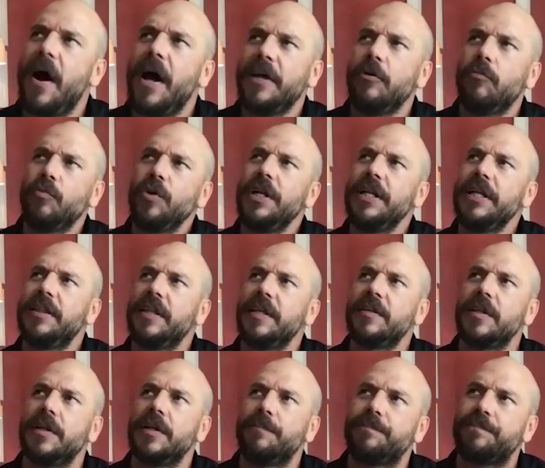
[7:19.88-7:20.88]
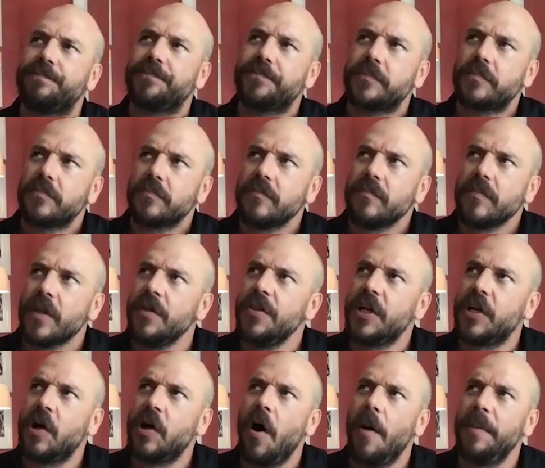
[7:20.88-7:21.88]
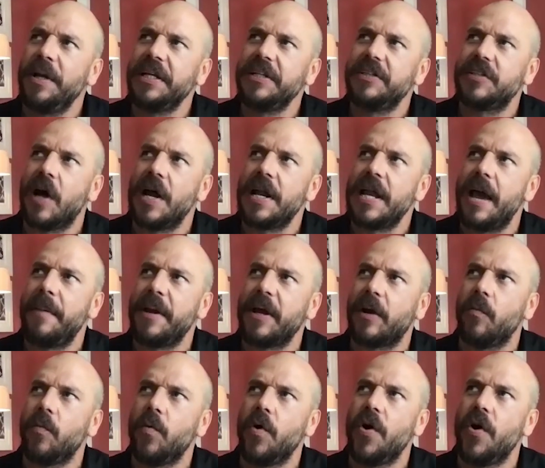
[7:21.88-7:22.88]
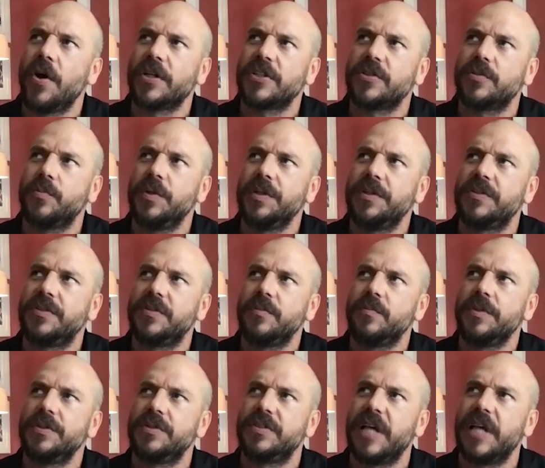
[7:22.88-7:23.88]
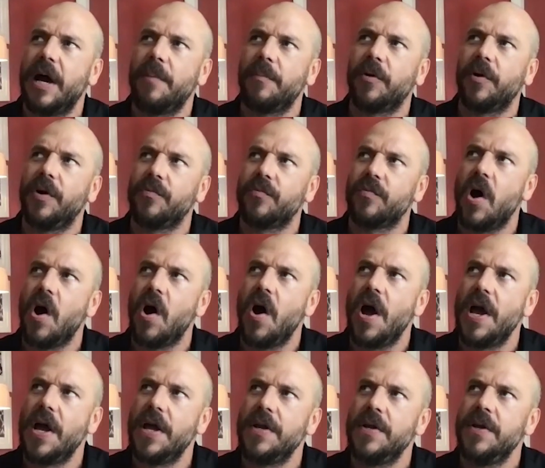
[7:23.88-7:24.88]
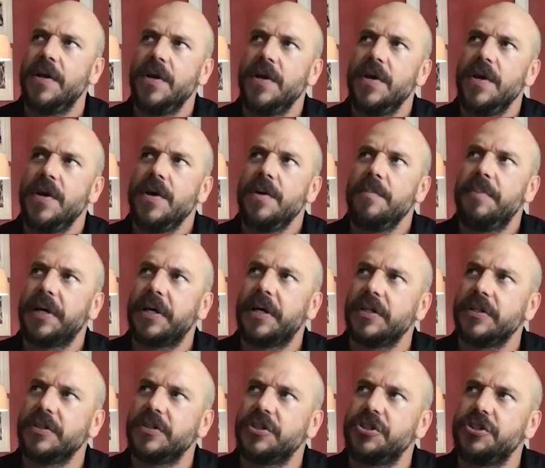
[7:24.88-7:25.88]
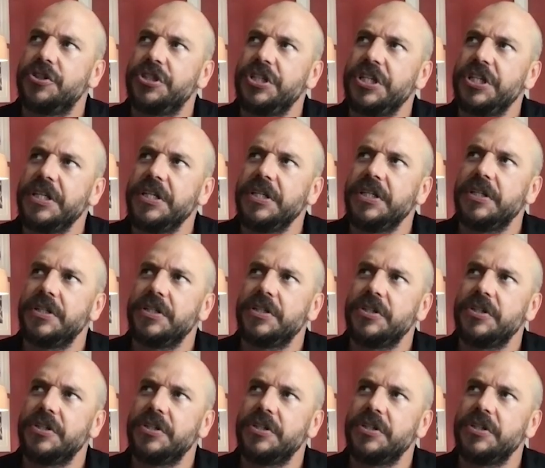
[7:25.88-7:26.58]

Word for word: I really think that the comedy dynamic works with Salma and Ryan, because she's